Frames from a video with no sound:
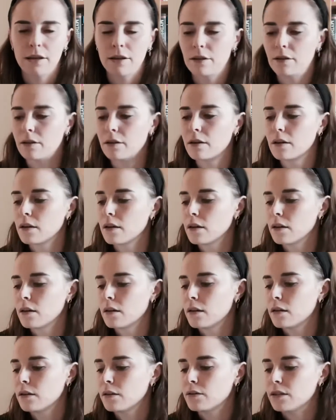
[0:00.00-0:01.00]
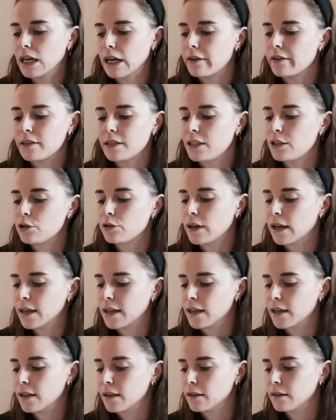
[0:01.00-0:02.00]
and charity
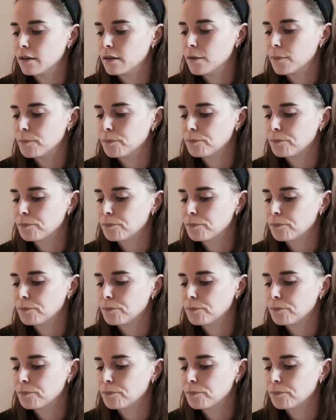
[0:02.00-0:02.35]
tracking,